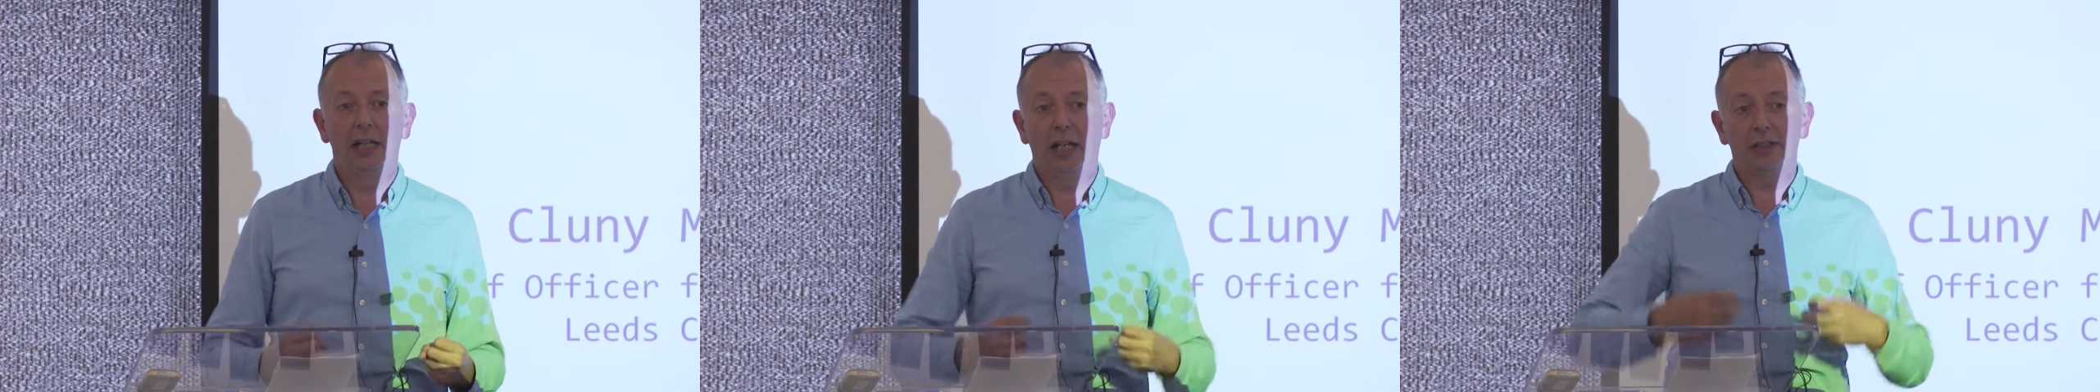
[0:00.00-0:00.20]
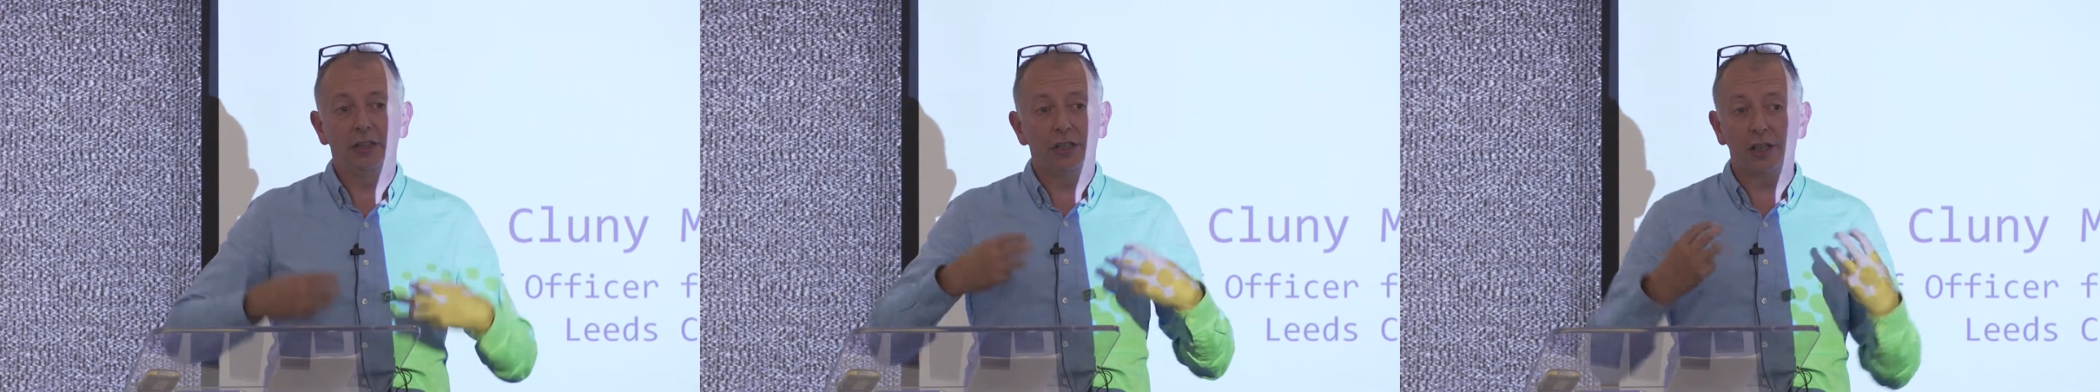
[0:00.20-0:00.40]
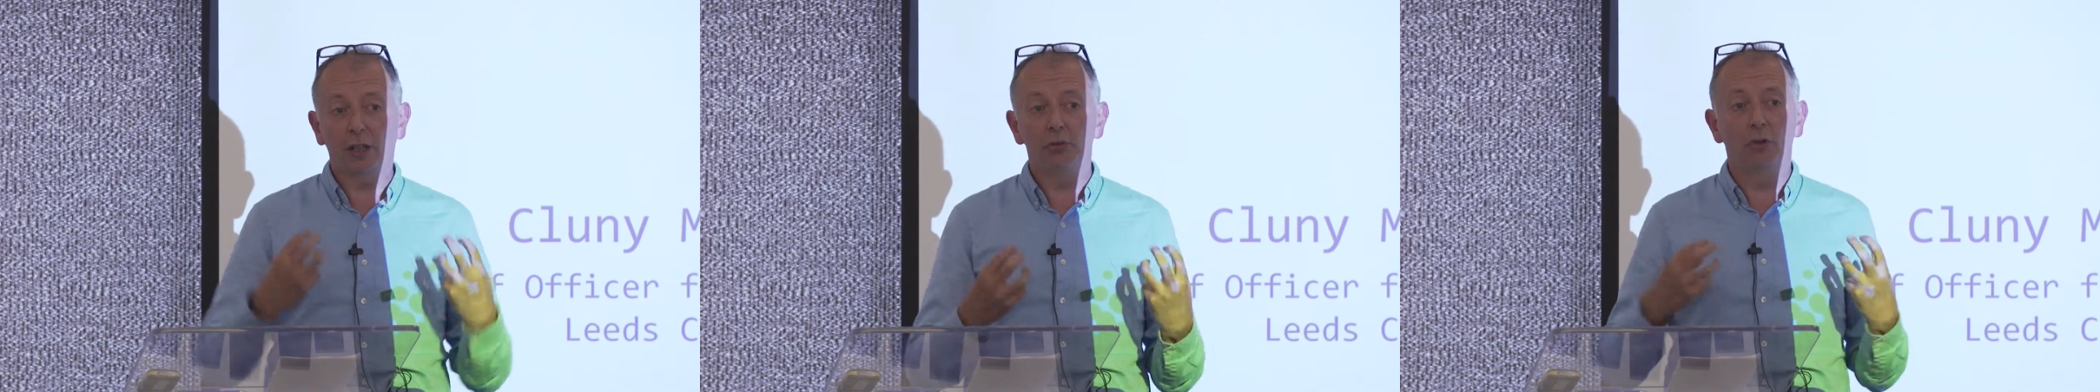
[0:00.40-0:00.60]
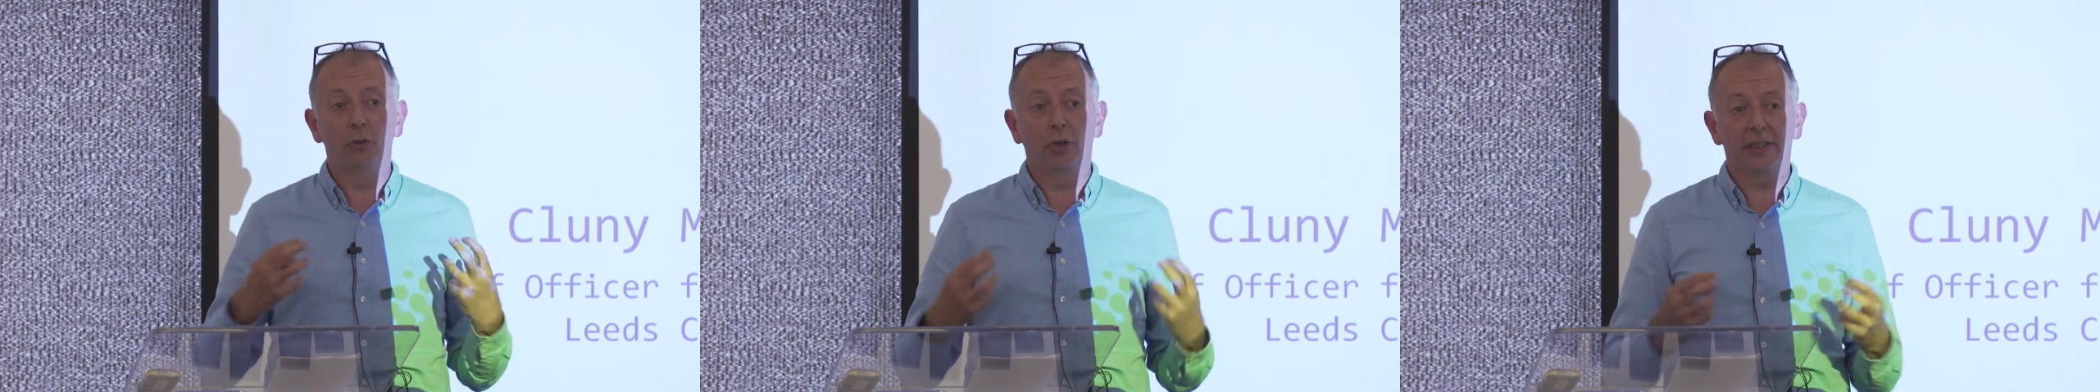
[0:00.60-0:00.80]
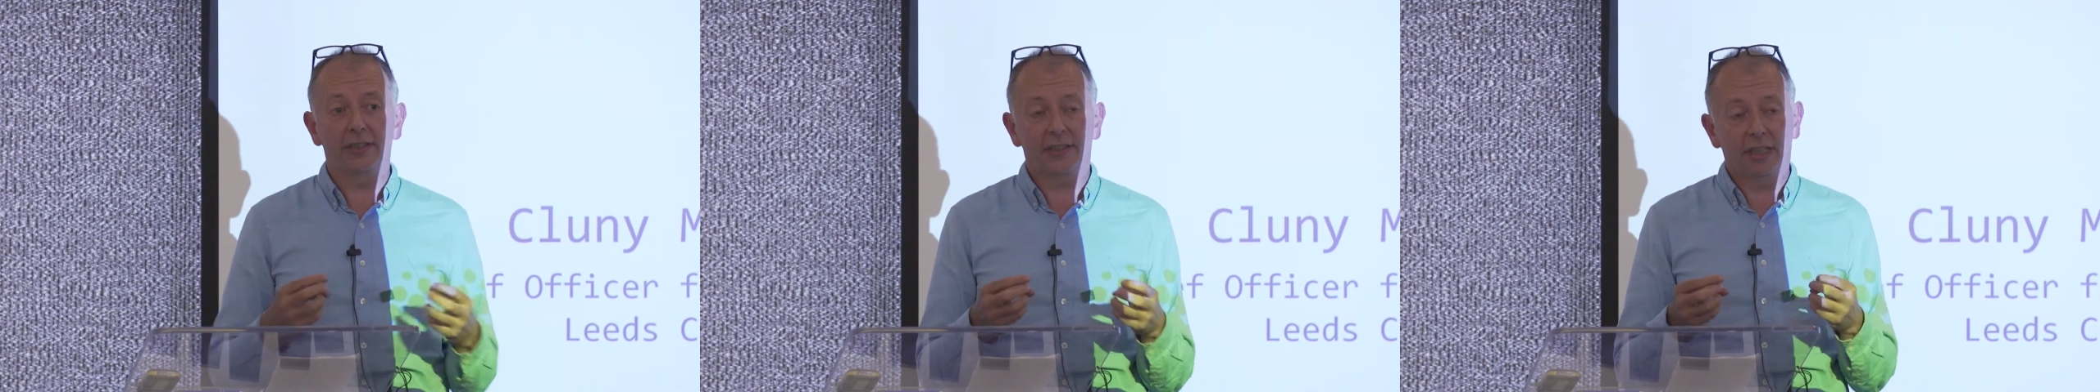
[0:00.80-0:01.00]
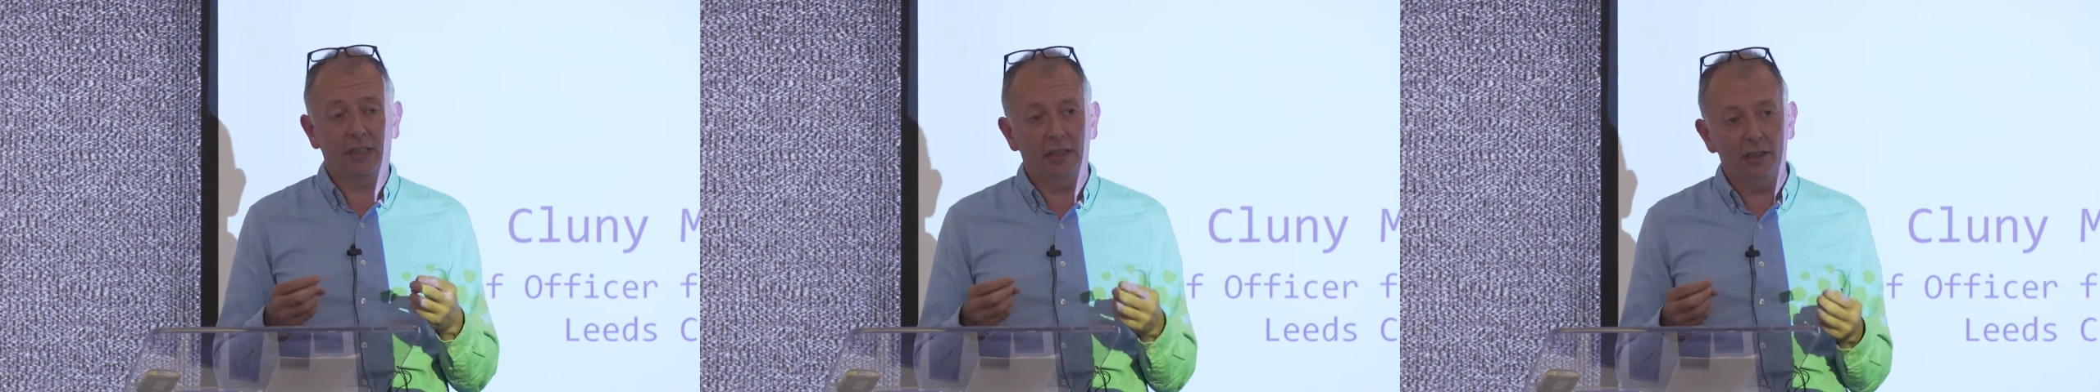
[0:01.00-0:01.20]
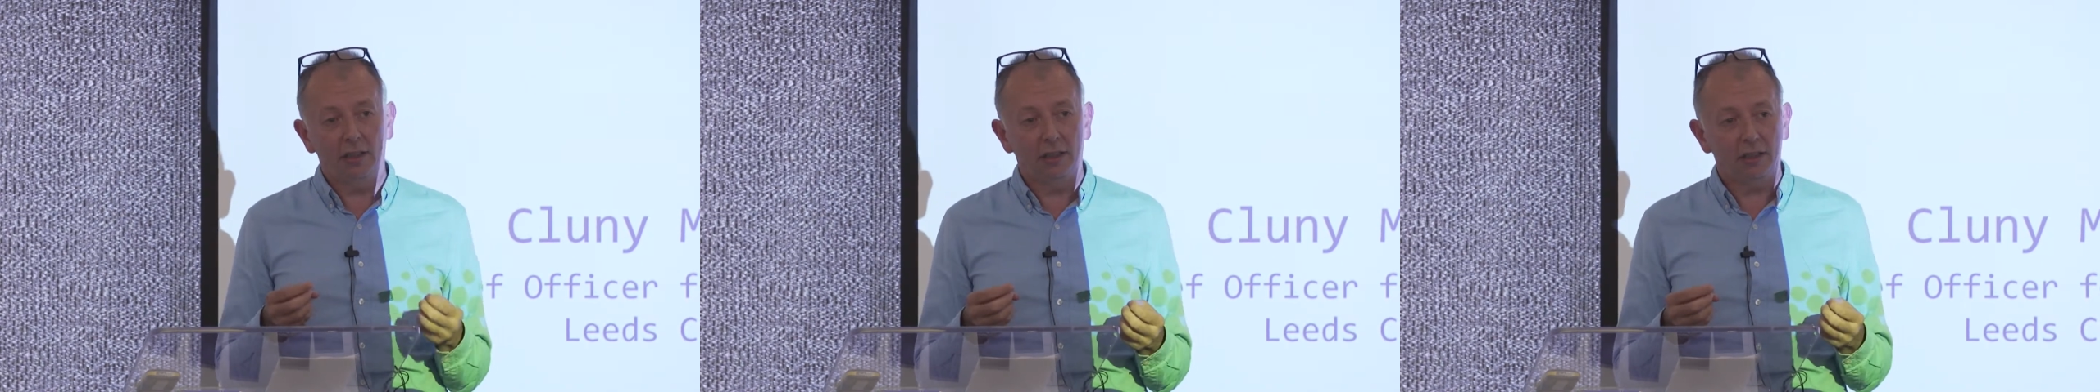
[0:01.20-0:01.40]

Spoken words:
and you don't always think